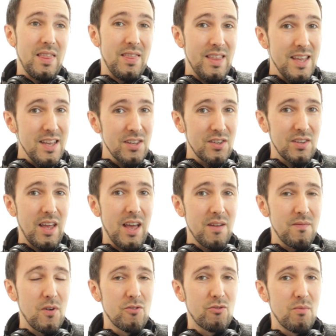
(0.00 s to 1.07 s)
these
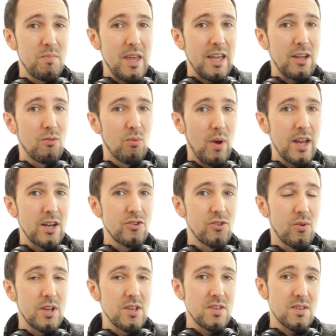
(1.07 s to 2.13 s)
headphones would be a great
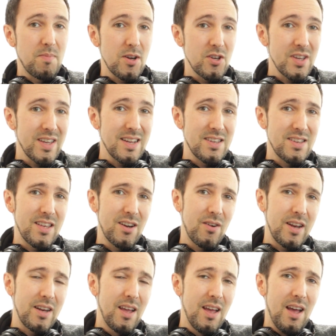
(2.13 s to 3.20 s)
choice, especially
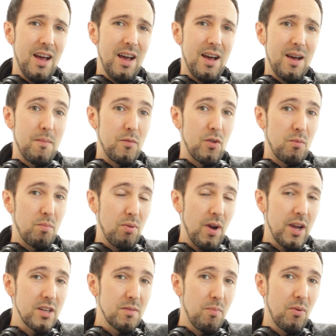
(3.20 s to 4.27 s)
considering their
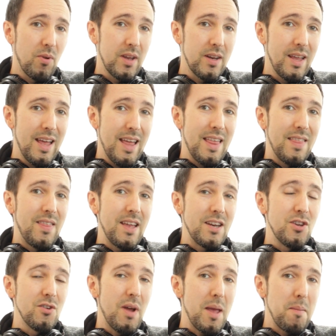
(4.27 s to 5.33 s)
price point. They
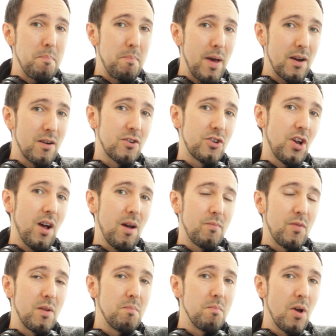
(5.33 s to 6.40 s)
do a better
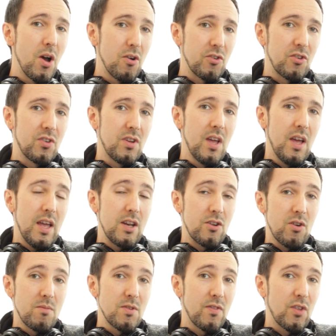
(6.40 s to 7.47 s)
job than most in
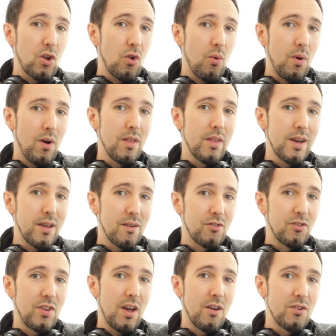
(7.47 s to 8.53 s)
terms of the quality of
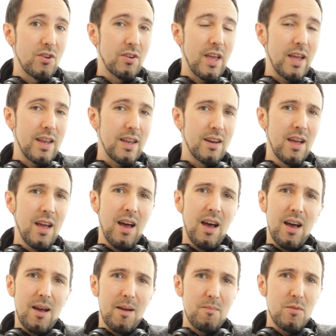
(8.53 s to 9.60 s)
sound you're getting.
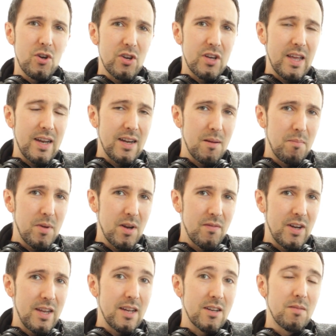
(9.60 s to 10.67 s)
You're getting a bit
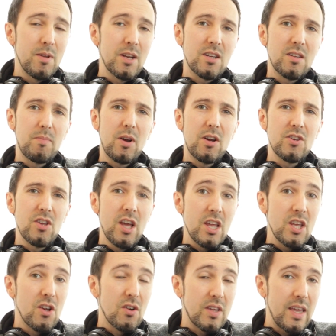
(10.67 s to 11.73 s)
of an intimate experience.
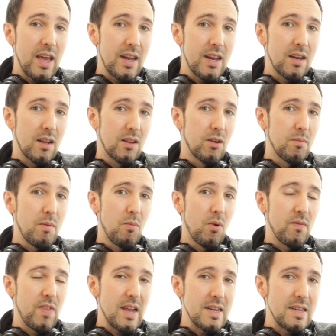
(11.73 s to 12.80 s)
You're getting a little bit
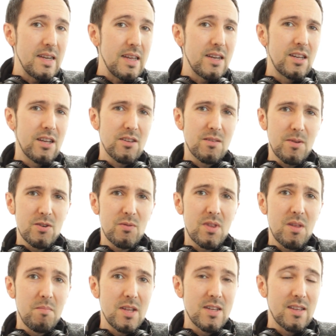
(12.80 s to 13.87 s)
more of that detail, especially
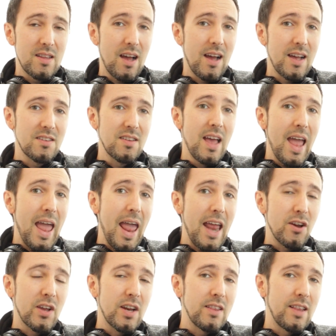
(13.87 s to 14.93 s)
with the mids and the highs,
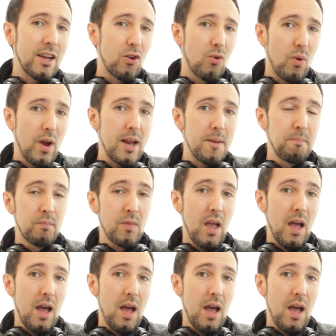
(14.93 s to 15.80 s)
and you're getting that great